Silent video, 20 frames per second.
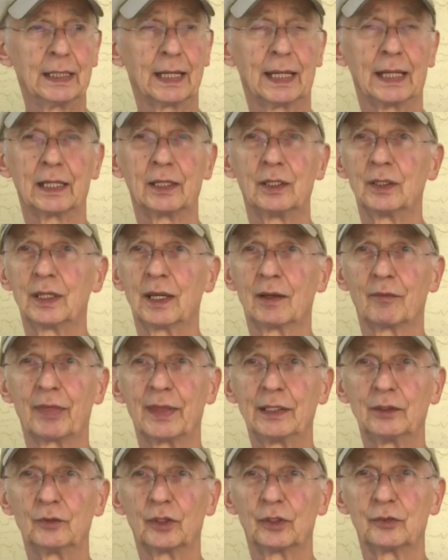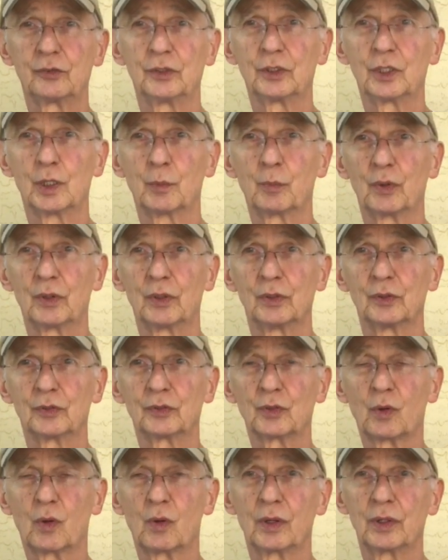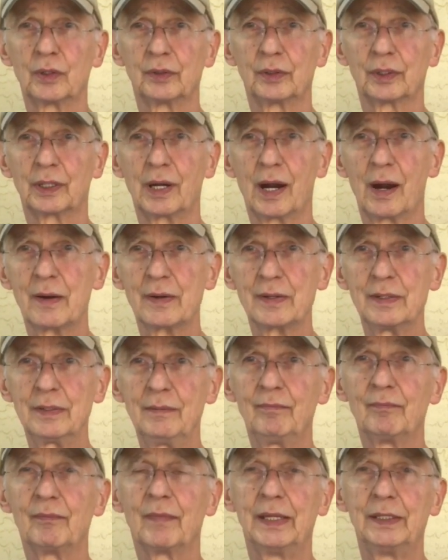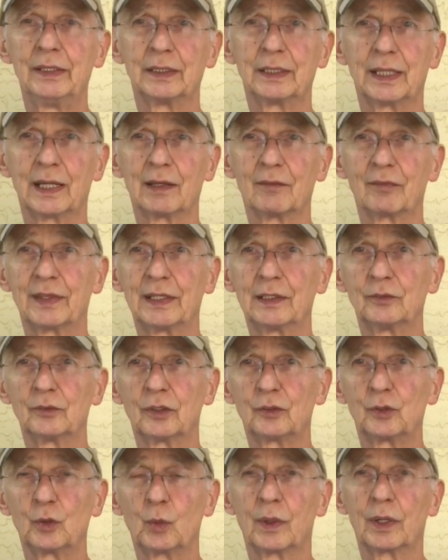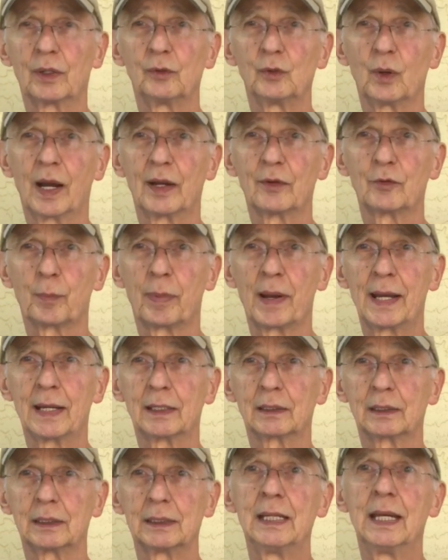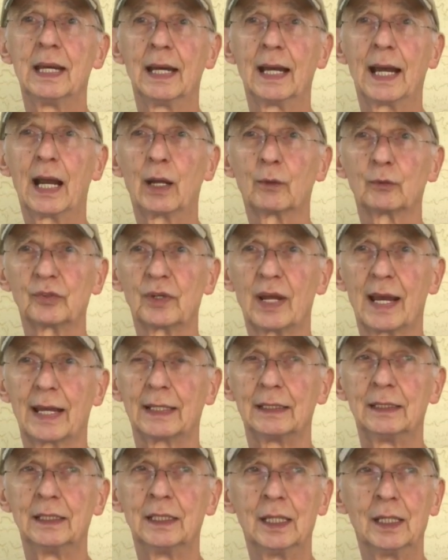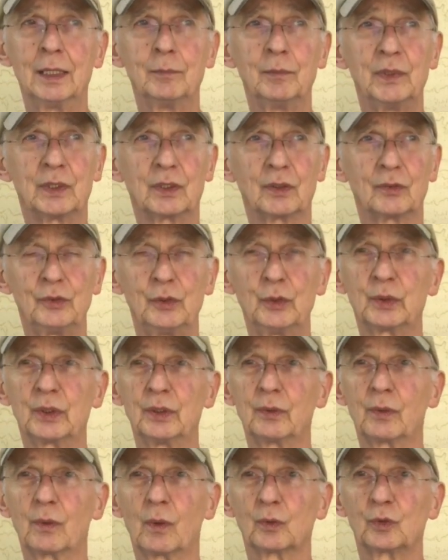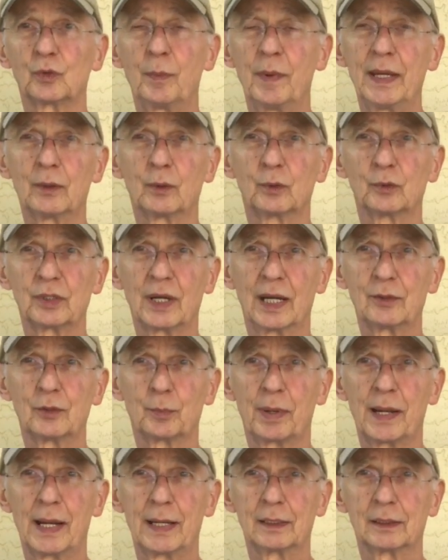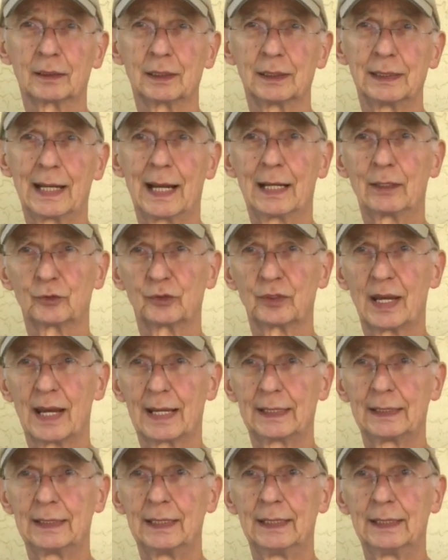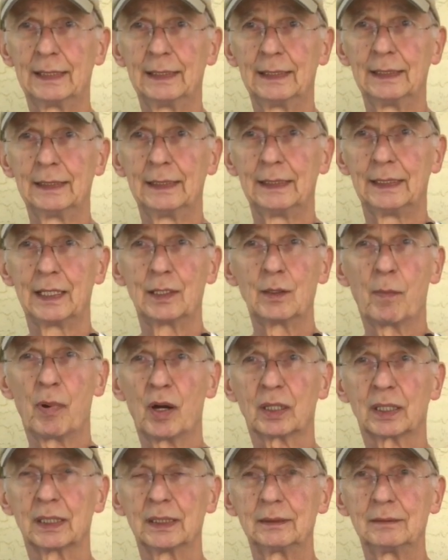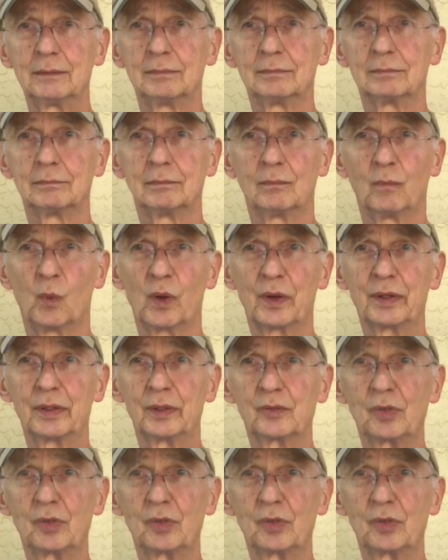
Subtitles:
and you have things that you're going to put in the soil in the garden, and you're going to have things that you want to do hydroponically outside, because you can grow tomatoes hydroponically outside in a bucket, one at a